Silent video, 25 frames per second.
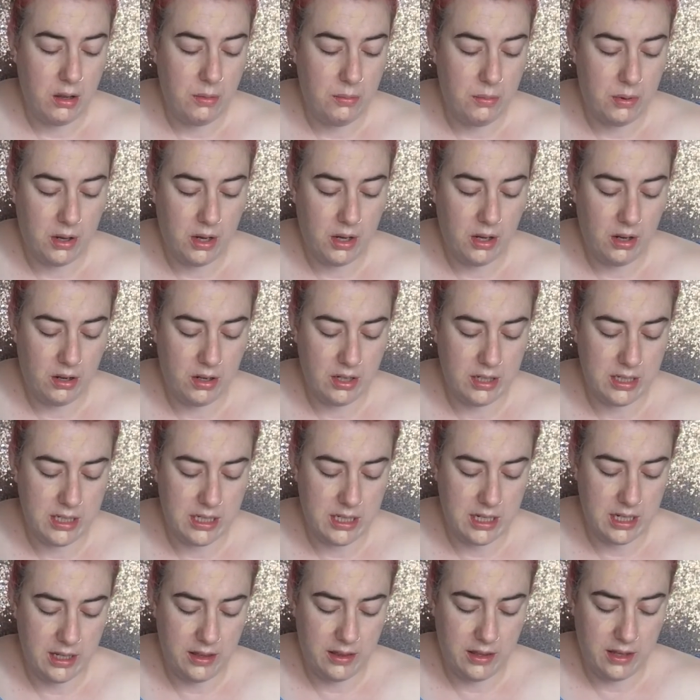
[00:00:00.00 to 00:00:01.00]
But I
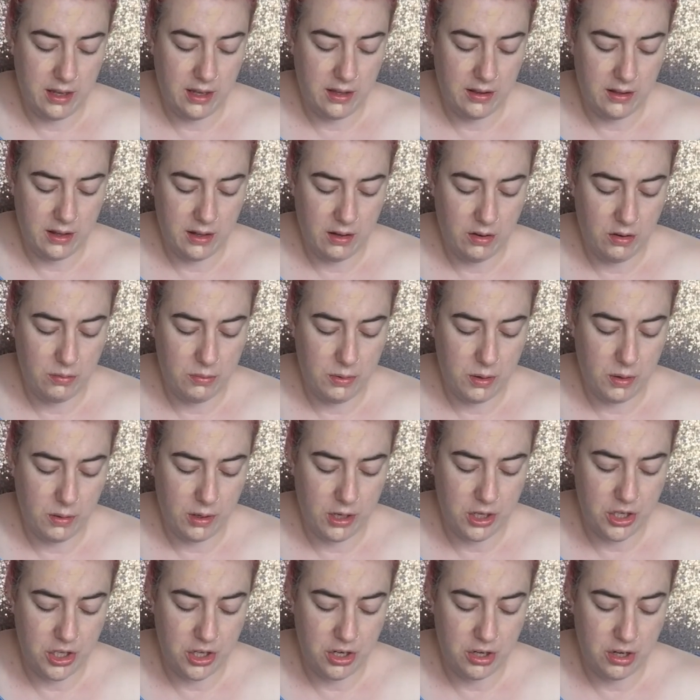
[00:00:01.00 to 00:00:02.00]
honestly think that it could be
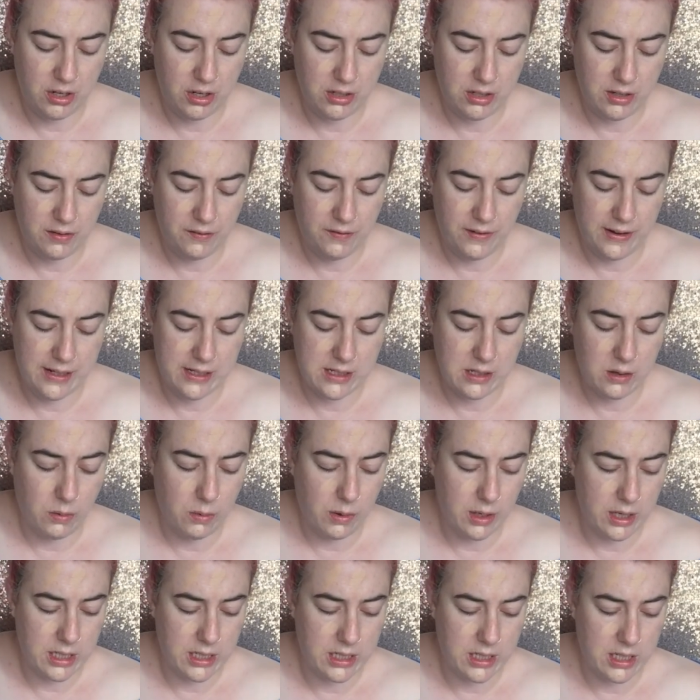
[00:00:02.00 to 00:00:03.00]
quite sheer because it feels
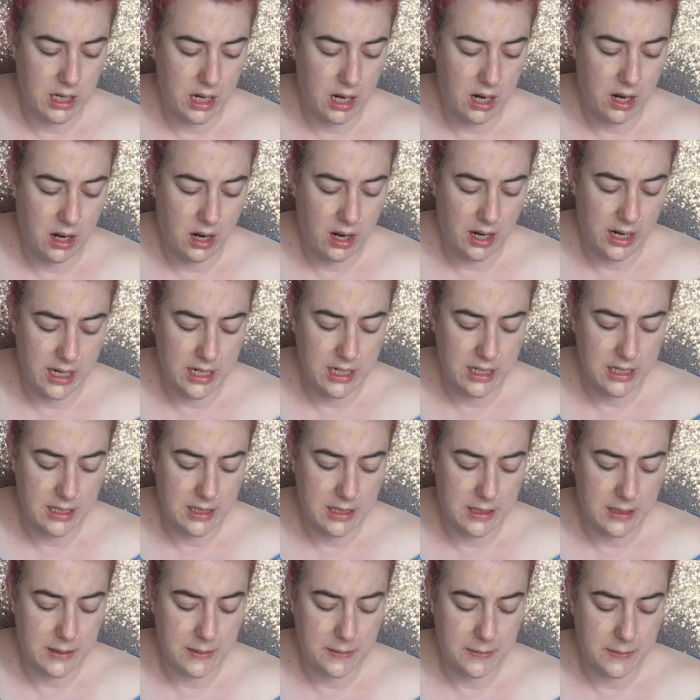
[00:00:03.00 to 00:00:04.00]
quite
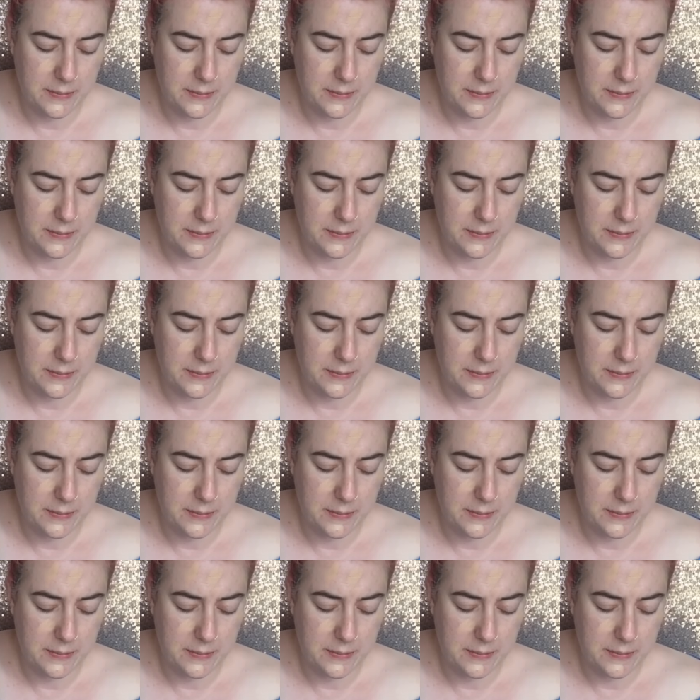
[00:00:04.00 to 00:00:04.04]
light.